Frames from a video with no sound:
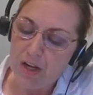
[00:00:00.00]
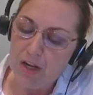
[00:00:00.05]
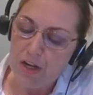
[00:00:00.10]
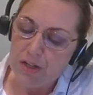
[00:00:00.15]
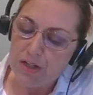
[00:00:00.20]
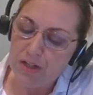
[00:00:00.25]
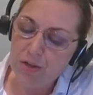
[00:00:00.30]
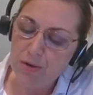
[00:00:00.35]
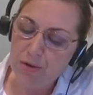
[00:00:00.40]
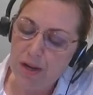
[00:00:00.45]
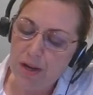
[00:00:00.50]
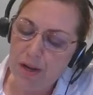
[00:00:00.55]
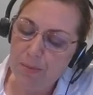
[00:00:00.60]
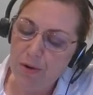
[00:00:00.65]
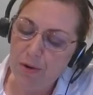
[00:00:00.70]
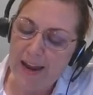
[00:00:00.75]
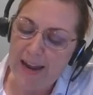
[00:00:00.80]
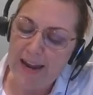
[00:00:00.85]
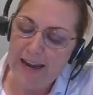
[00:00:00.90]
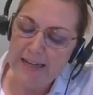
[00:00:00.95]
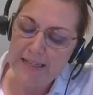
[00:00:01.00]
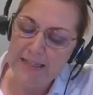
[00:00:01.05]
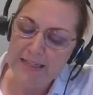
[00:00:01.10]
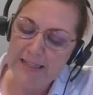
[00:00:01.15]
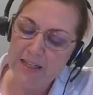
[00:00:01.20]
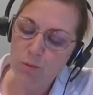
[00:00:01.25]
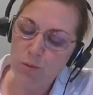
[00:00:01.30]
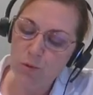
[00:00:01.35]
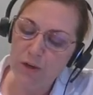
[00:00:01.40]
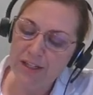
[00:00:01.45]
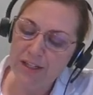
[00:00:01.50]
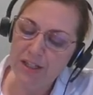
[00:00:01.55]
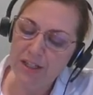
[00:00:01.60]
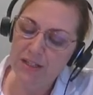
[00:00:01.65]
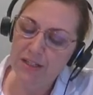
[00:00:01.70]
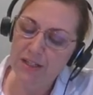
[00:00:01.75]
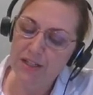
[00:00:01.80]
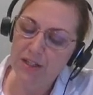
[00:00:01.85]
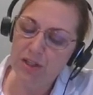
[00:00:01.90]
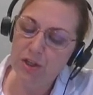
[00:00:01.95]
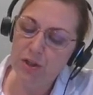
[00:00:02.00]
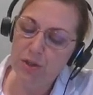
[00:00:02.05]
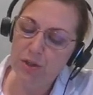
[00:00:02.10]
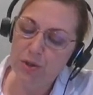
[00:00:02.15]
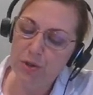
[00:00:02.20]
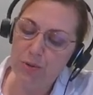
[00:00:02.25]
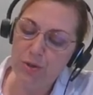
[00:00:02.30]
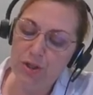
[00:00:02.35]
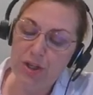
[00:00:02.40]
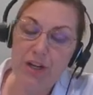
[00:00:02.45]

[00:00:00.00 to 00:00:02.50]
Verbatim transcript: So number eight says, which is the solution